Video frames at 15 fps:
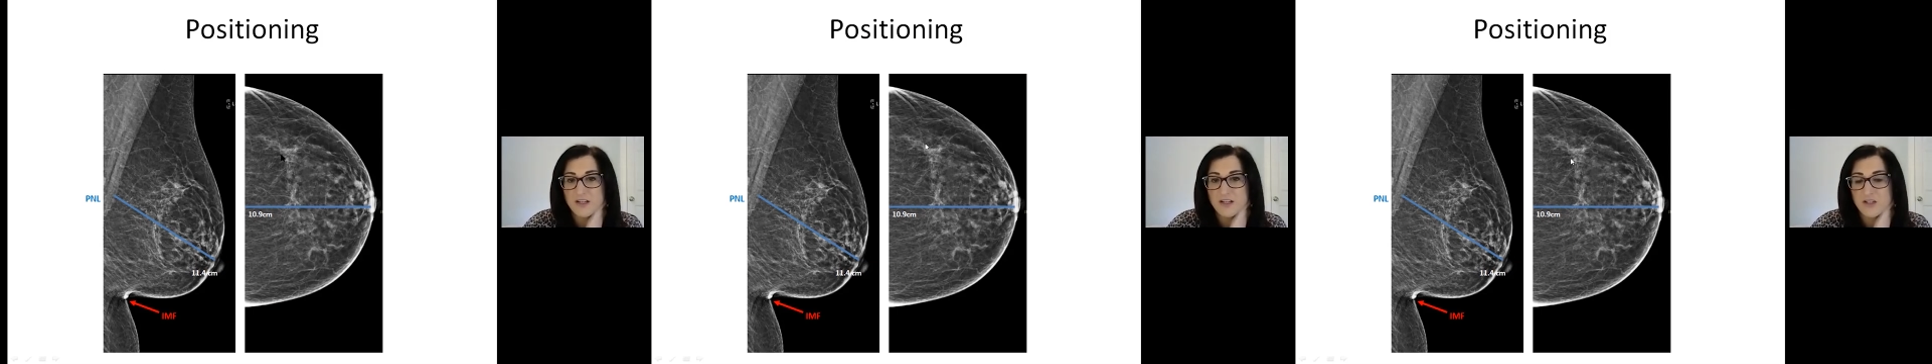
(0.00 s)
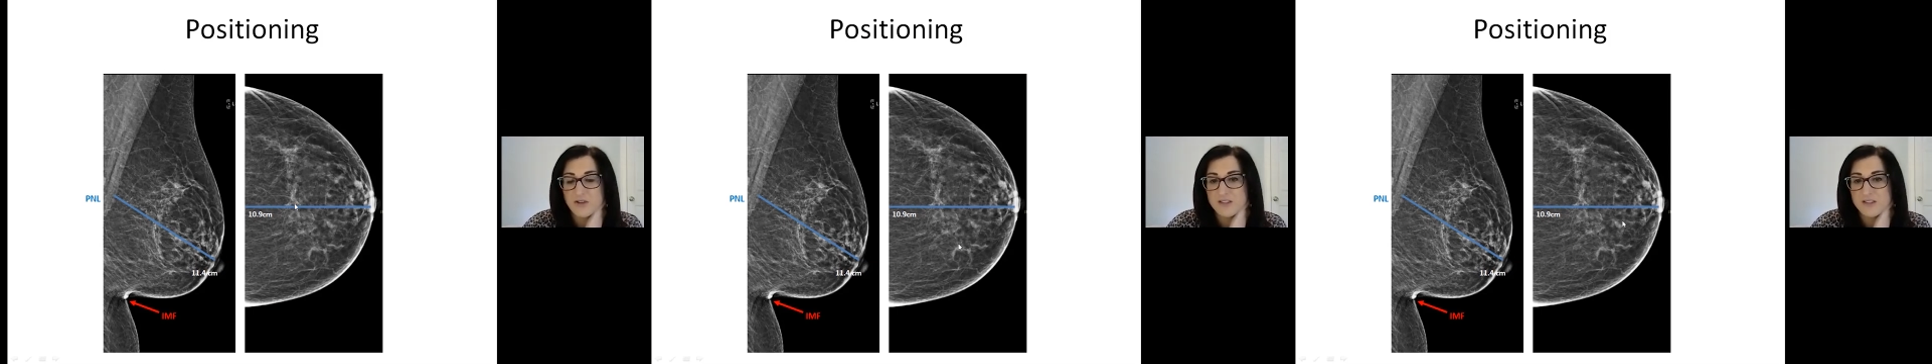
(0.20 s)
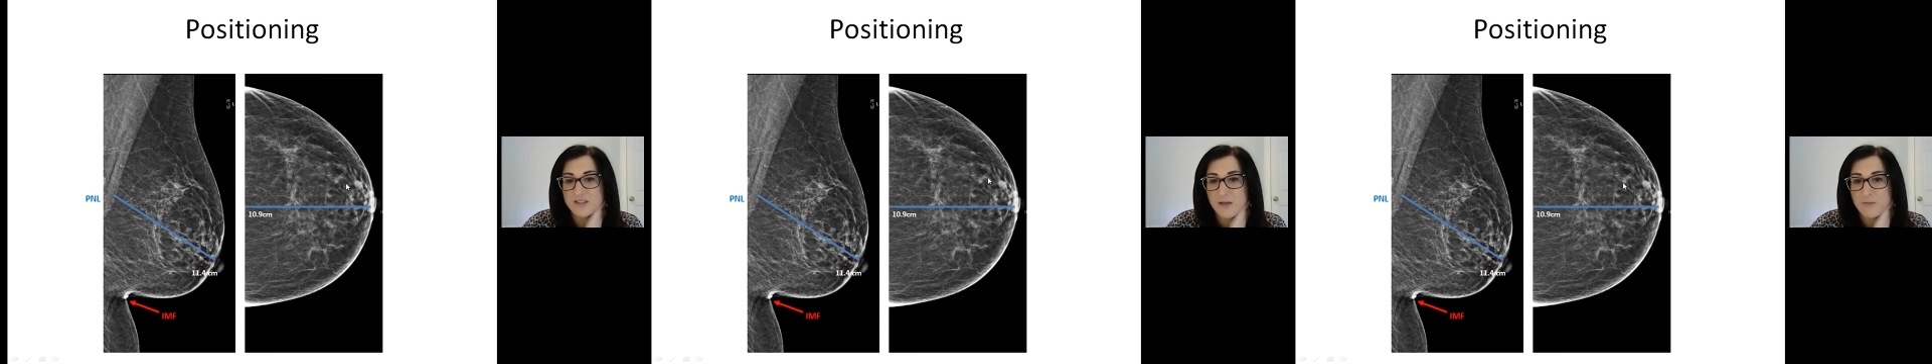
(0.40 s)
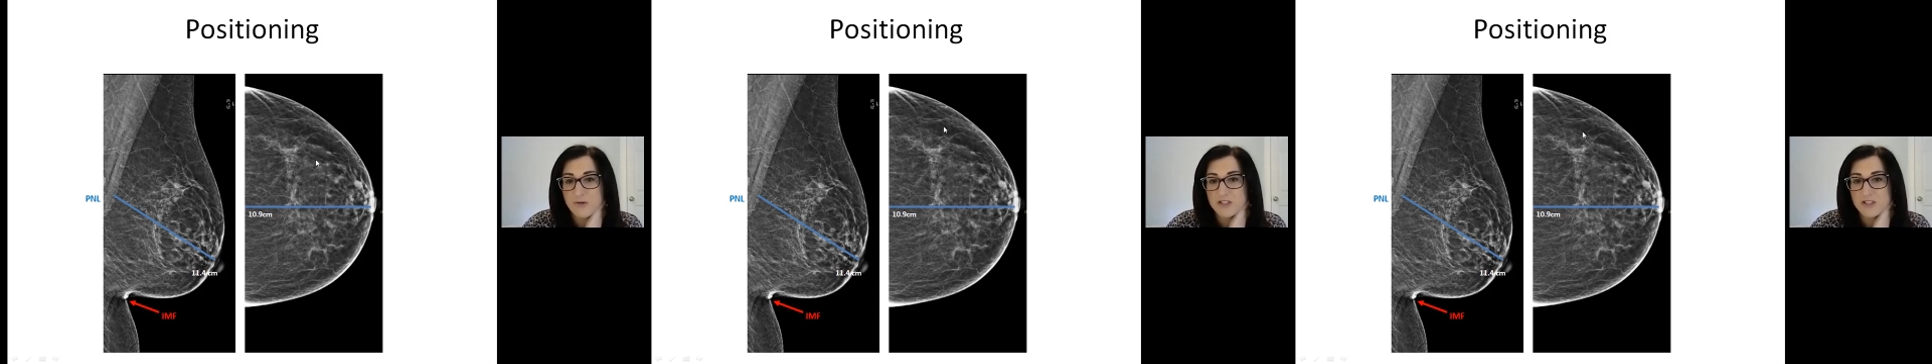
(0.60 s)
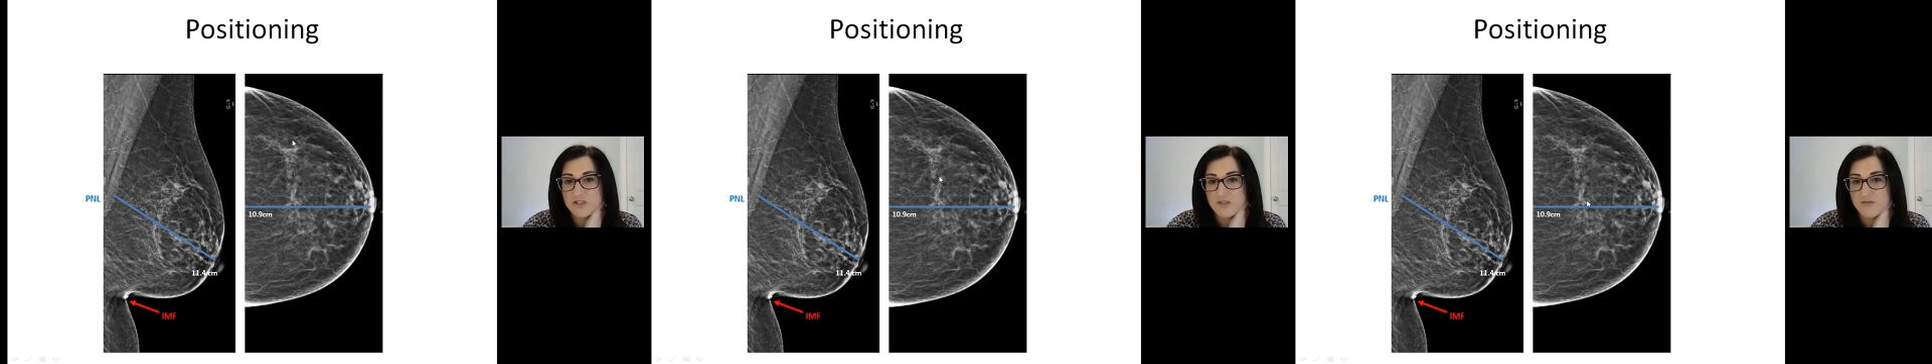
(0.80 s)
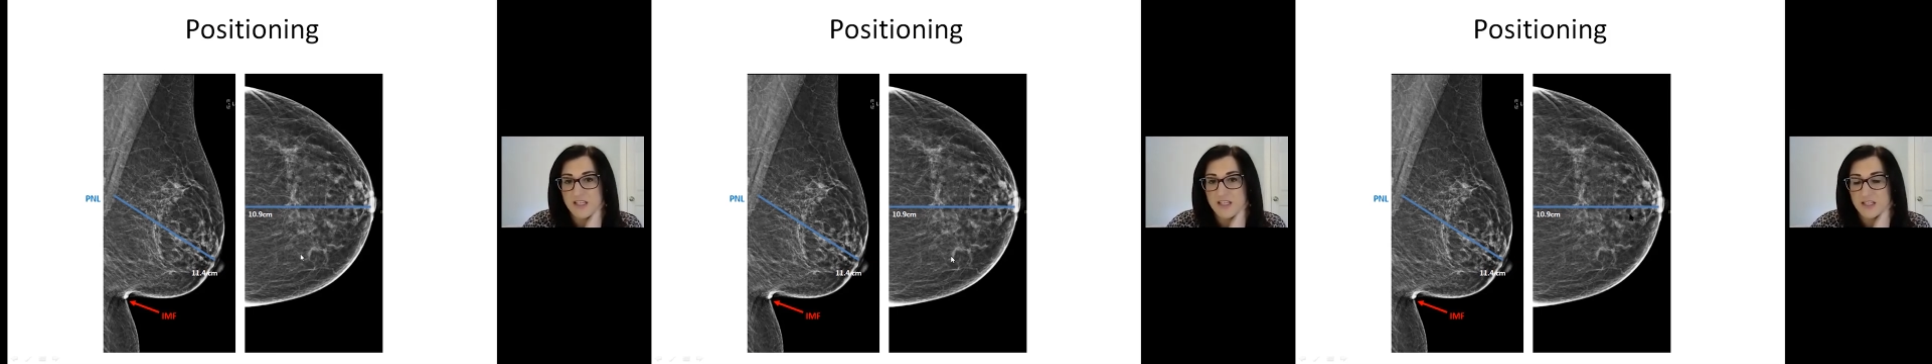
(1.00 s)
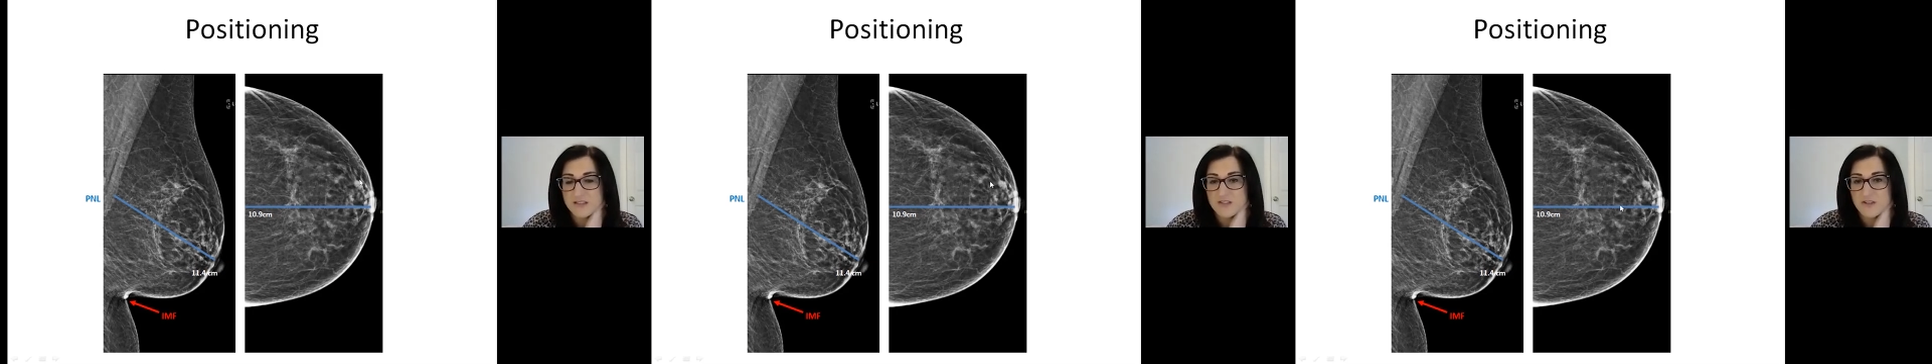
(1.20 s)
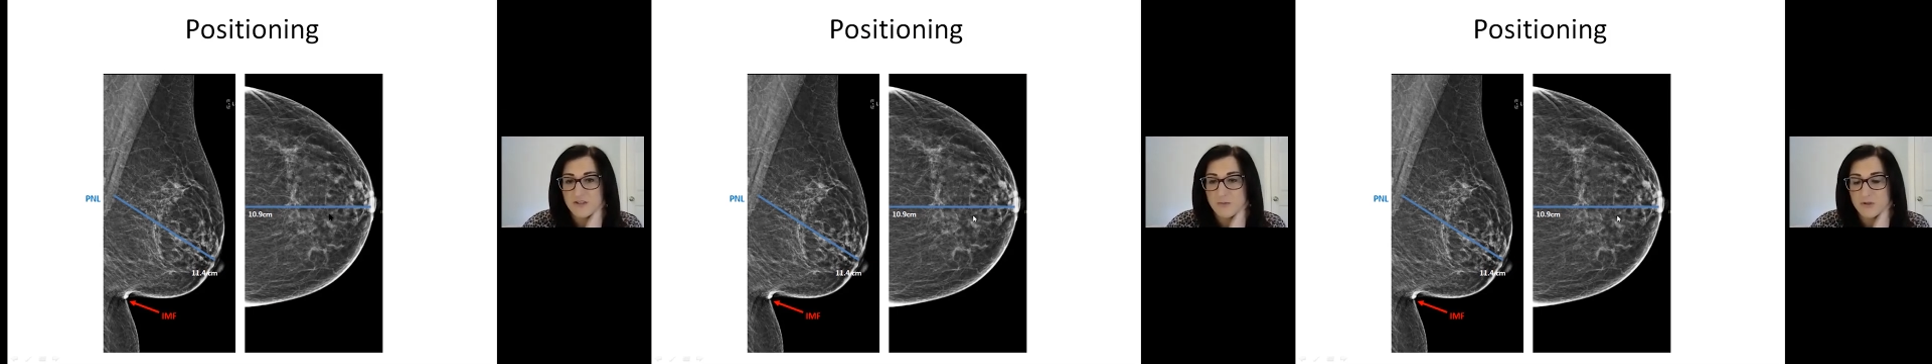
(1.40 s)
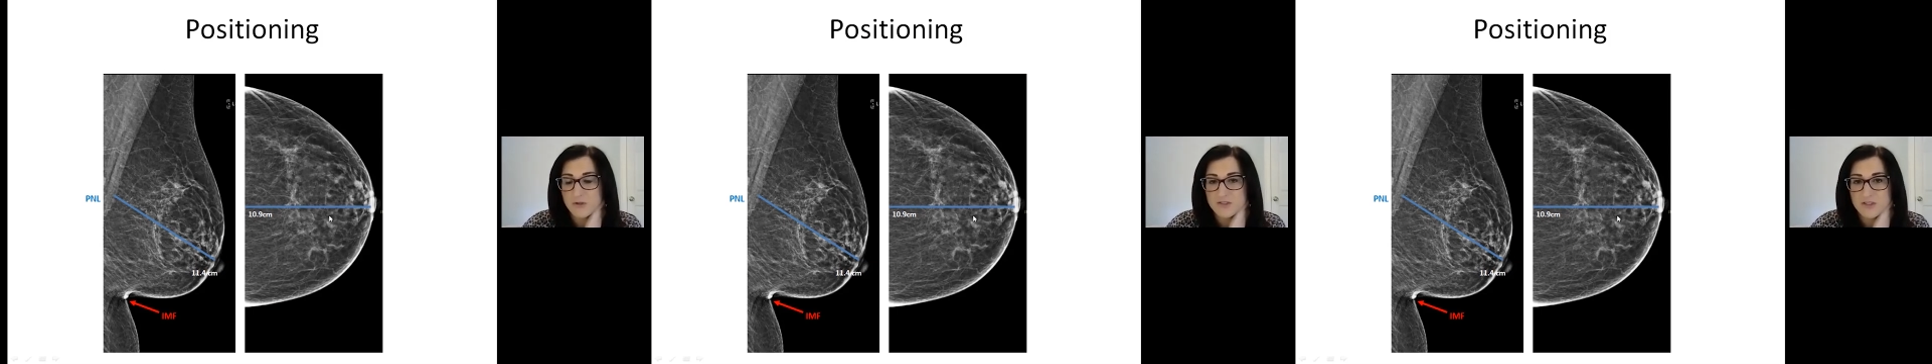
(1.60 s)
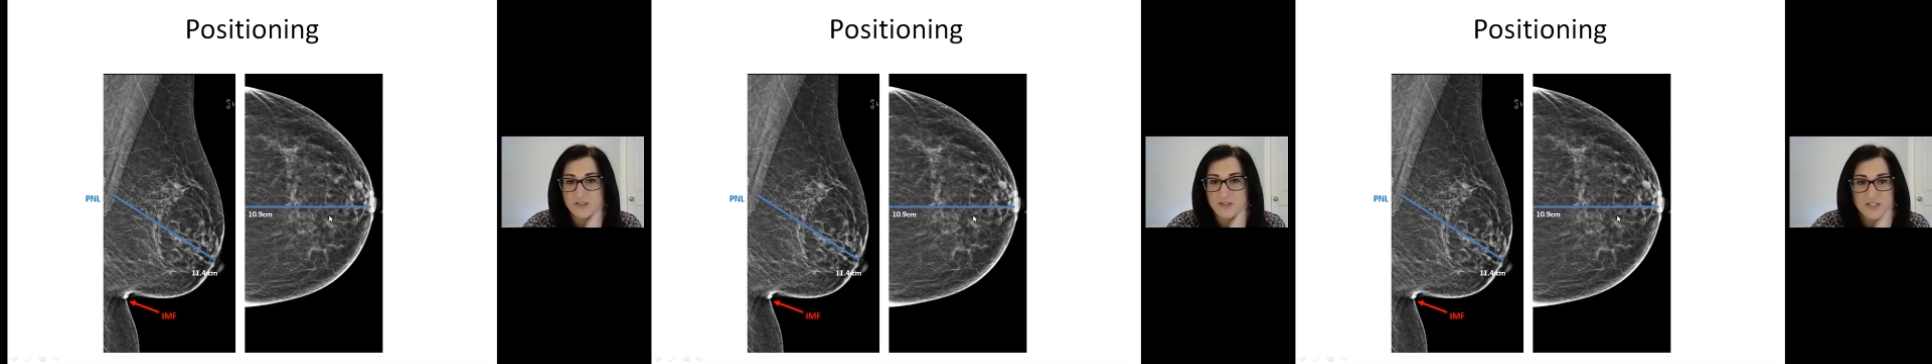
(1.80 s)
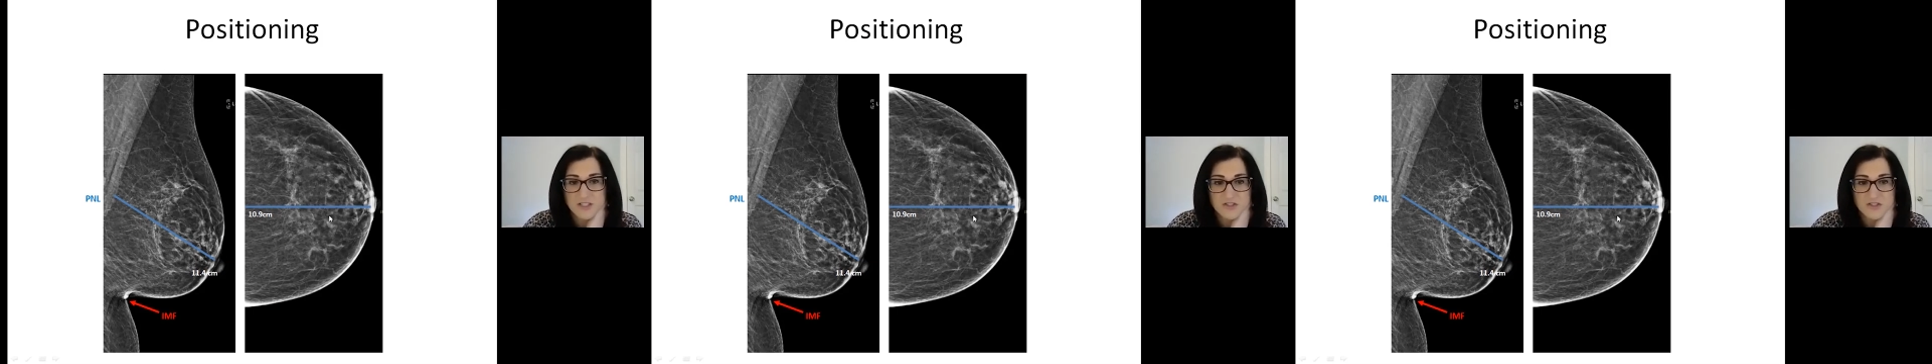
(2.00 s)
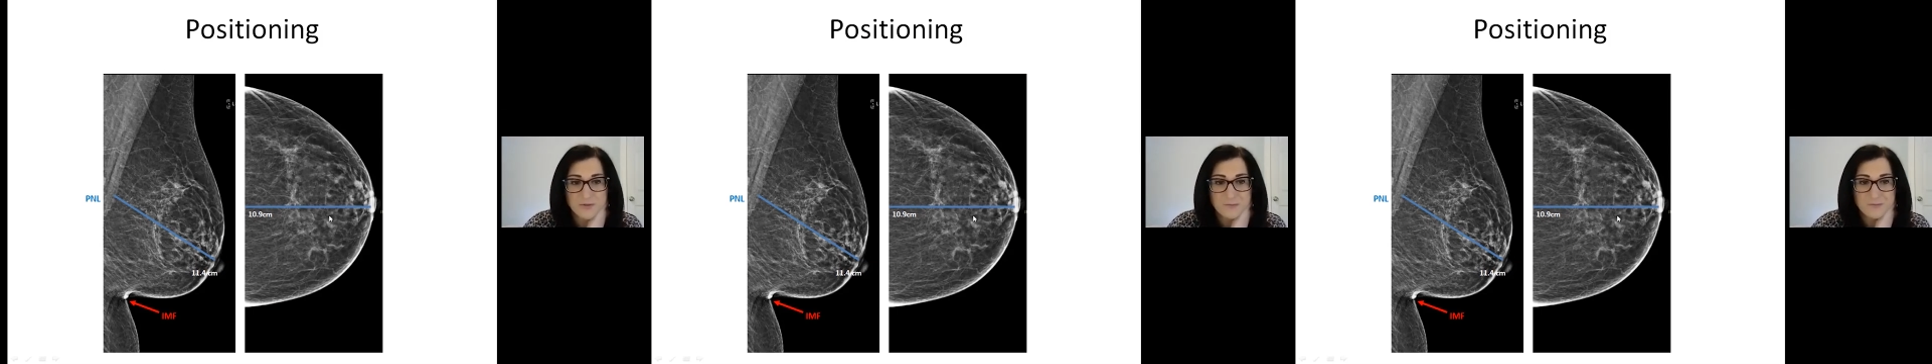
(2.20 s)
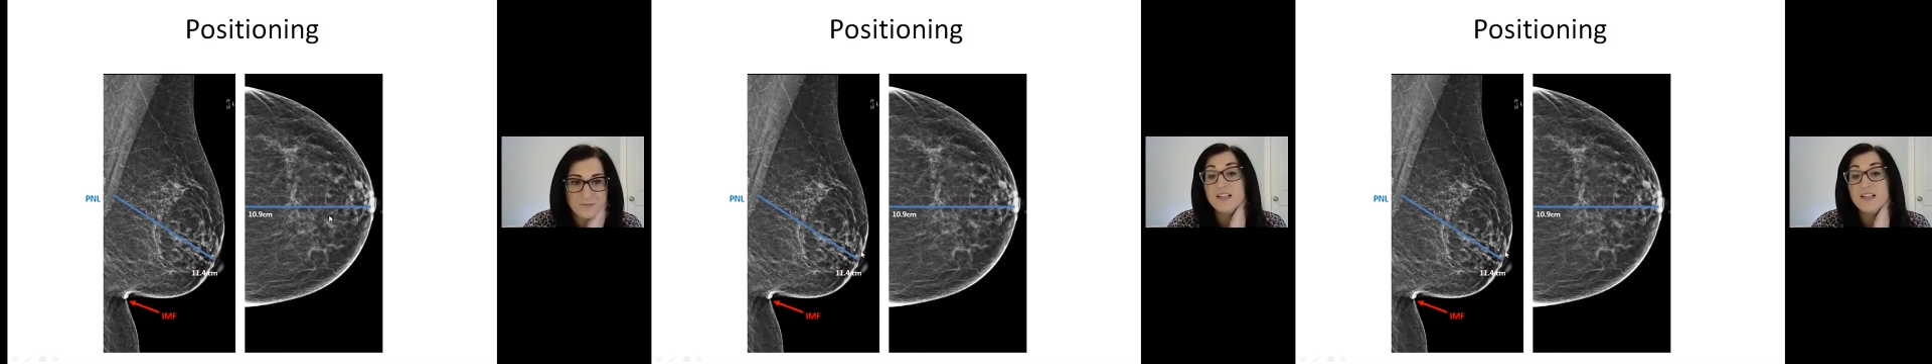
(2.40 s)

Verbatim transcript: and good separation of the anterior and posterior tissue.